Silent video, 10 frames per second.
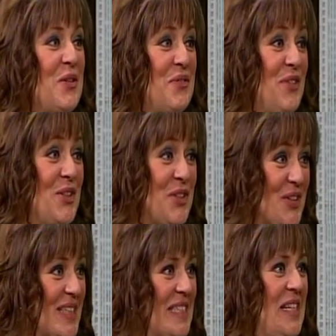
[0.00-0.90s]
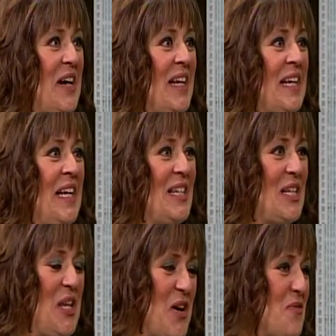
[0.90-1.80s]
Their filter is
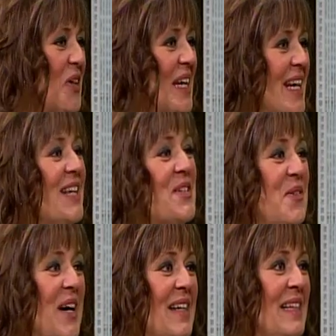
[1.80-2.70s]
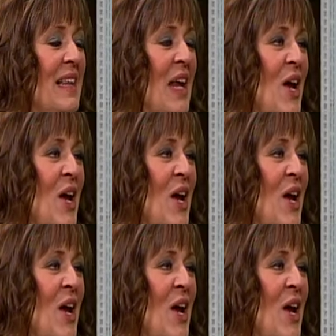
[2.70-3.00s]
not working as well.